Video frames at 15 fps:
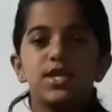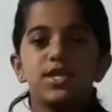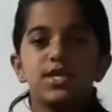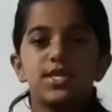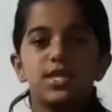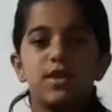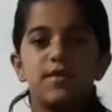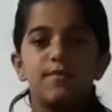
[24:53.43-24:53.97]
to
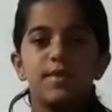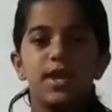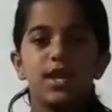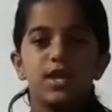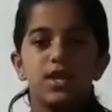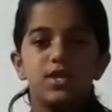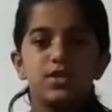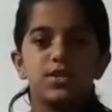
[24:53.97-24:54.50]
serve my
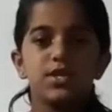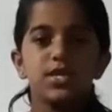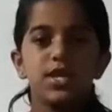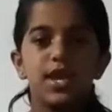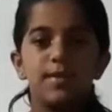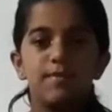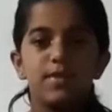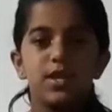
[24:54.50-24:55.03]
country and
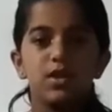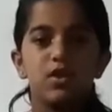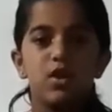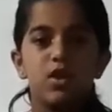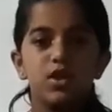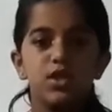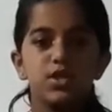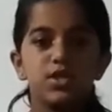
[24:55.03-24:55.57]
bring
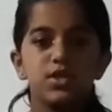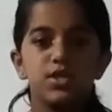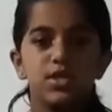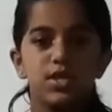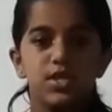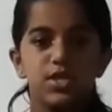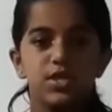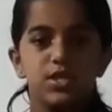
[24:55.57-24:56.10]
honor to the
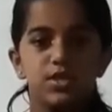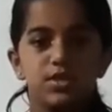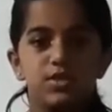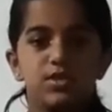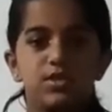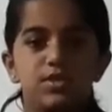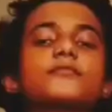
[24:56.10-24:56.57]
nation.